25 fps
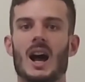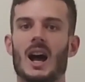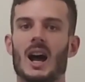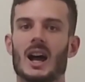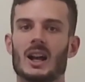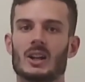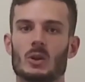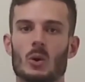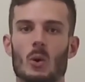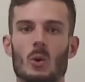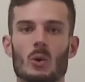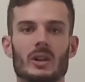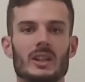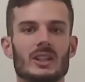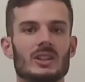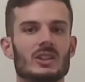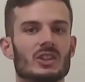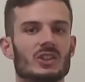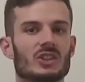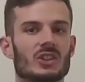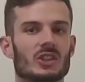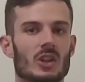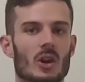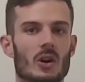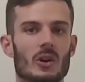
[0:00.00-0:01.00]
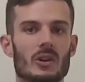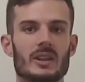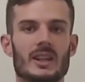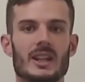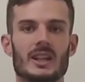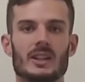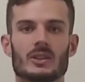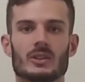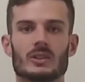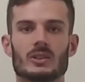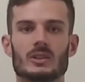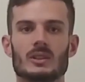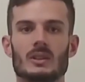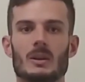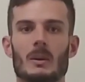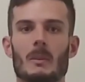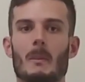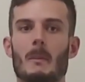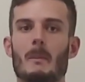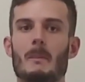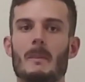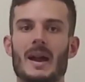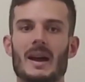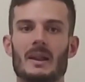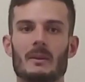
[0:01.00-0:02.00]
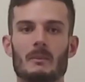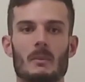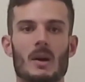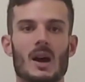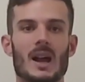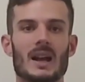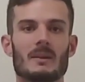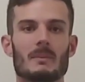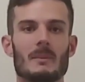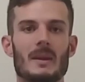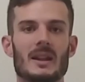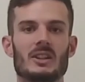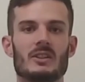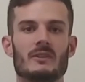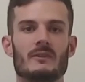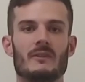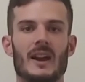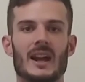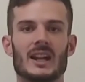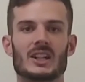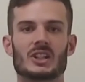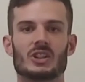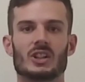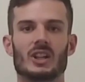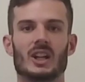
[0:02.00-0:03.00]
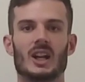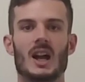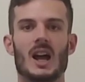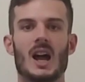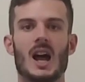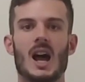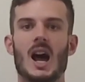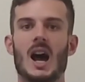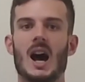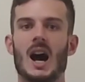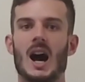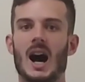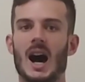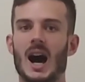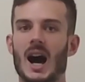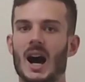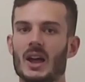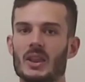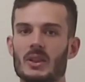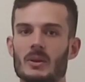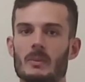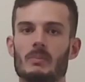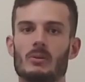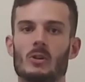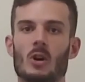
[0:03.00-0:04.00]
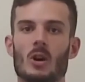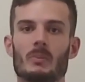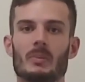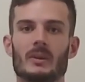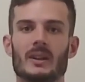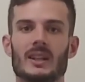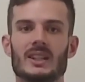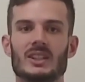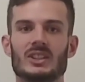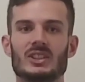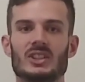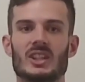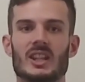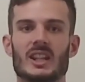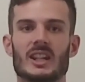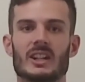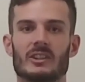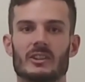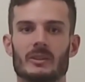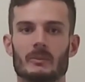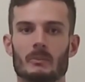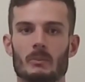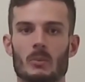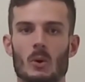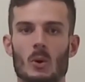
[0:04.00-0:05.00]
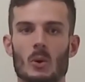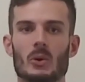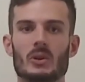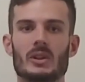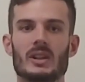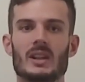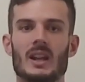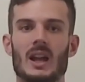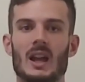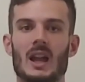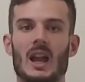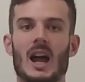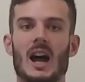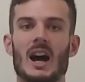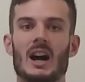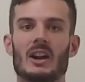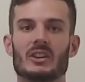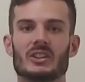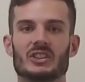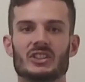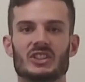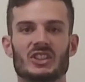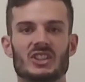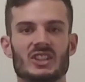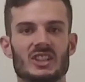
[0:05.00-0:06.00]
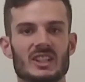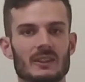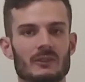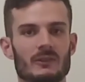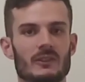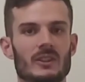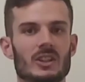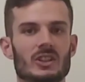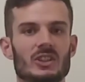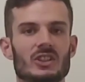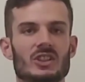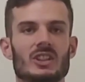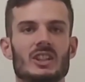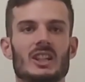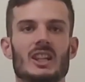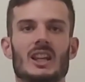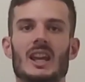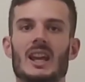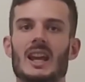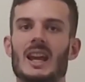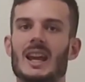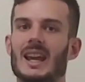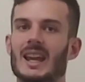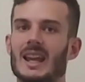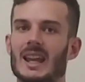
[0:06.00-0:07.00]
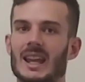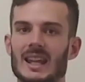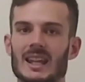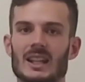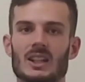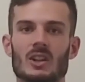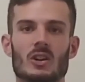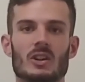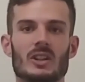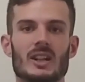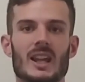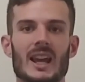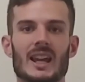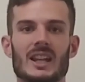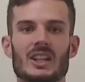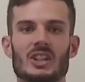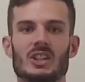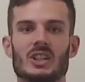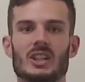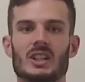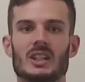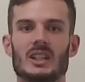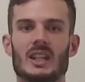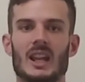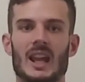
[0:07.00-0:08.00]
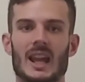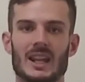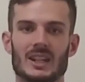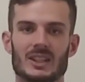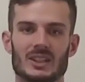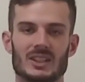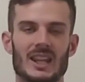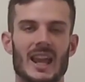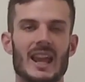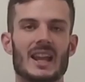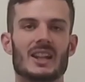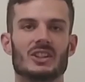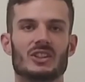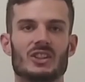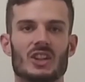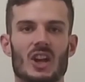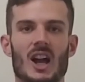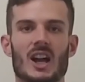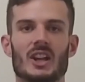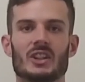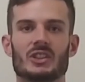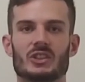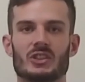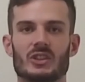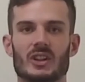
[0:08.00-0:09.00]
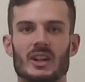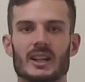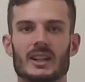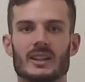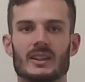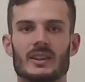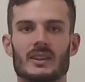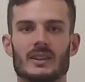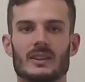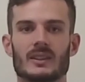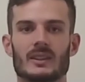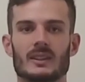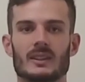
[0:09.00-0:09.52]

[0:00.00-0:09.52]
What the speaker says: According to Scott Nickel, mountain bike manufacturer, other properties that are important are its stiffness, elongation, and tensile strength.